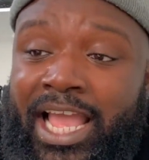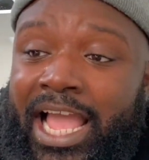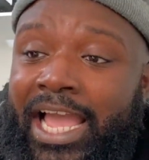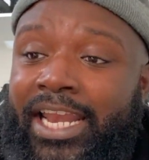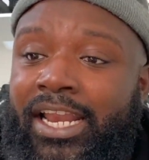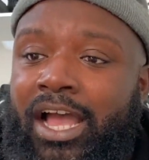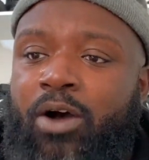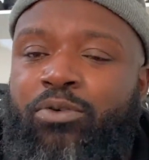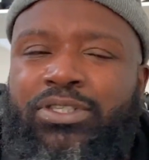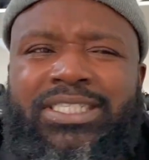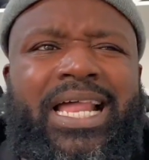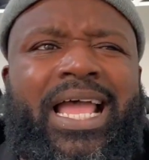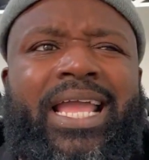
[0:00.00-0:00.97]
And I
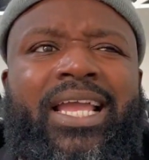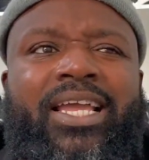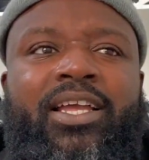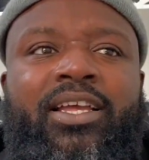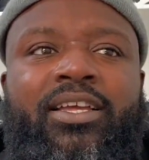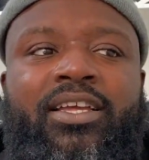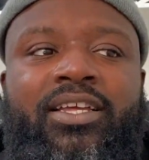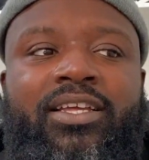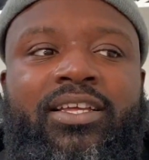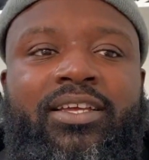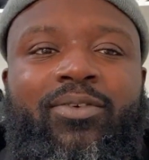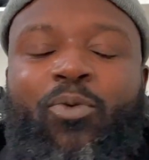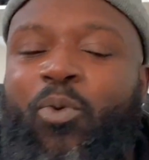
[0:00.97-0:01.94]
was like,
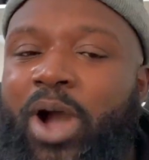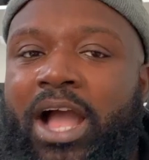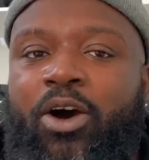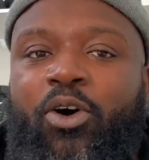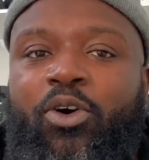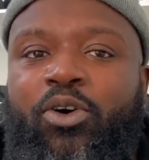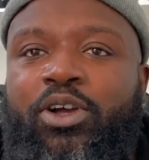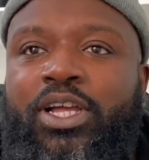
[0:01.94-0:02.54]
"Wow."